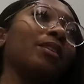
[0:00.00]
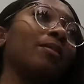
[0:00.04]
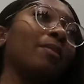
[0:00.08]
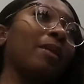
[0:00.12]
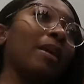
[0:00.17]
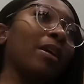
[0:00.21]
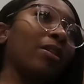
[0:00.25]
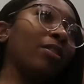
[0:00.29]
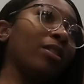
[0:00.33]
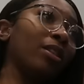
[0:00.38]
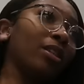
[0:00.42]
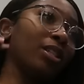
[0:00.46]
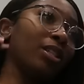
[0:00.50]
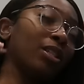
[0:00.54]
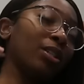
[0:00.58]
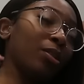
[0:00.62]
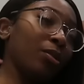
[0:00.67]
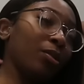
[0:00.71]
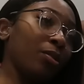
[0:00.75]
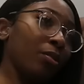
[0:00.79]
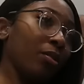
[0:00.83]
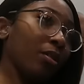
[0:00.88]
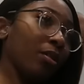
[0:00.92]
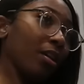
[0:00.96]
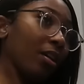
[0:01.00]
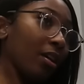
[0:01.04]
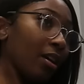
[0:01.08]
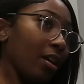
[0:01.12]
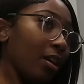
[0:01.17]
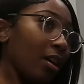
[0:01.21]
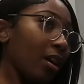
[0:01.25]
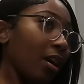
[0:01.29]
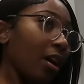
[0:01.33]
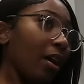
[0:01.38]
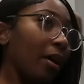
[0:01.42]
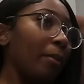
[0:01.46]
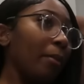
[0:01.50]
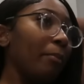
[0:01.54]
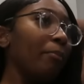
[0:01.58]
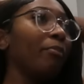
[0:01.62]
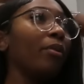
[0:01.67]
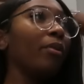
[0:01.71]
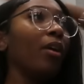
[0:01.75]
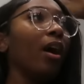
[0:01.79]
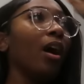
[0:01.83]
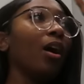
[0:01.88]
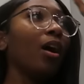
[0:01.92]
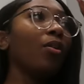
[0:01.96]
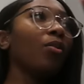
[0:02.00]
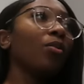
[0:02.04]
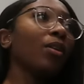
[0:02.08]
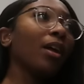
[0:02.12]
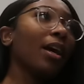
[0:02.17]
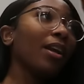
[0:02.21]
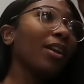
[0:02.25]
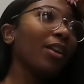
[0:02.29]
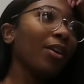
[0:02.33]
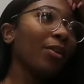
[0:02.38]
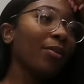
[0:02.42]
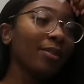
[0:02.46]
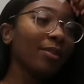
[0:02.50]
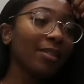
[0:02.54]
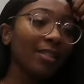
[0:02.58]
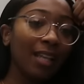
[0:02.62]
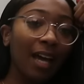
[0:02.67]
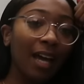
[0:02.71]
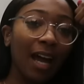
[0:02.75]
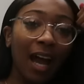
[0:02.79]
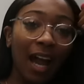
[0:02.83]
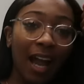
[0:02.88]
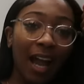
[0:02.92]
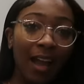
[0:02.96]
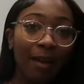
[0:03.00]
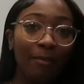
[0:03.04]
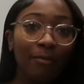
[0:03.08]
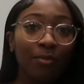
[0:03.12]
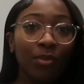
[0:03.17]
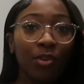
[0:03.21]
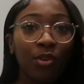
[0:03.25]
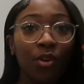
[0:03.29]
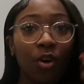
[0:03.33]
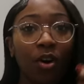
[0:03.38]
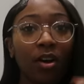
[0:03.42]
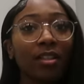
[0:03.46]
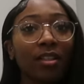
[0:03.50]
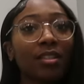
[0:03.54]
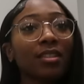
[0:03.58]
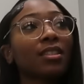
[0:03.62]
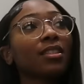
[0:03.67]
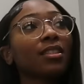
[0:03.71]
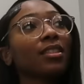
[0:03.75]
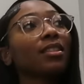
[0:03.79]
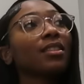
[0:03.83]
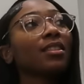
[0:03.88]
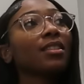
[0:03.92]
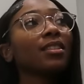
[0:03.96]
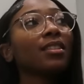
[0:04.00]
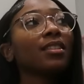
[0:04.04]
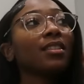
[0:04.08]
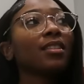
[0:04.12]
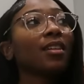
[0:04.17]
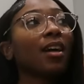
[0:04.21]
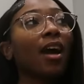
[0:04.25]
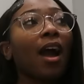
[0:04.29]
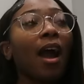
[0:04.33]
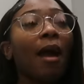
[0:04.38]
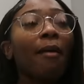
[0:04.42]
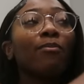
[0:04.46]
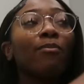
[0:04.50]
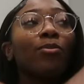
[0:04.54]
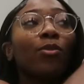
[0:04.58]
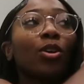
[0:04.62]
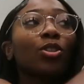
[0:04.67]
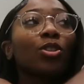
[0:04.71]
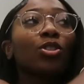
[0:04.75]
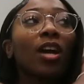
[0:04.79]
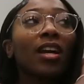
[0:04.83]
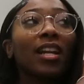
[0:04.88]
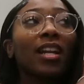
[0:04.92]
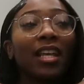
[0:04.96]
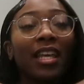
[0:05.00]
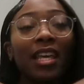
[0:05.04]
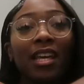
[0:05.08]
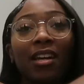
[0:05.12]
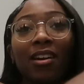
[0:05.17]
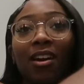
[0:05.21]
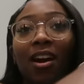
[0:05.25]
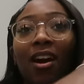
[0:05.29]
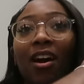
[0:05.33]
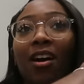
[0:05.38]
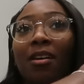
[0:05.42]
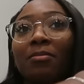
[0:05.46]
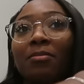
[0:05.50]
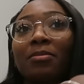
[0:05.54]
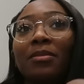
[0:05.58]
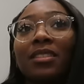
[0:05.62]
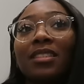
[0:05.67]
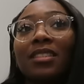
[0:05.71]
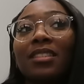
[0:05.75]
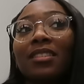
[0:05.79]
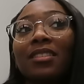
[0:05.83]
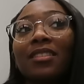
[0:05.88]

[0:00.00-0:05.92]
gonna be on the shoot, but all I know is that I'm not trying to eat carbs.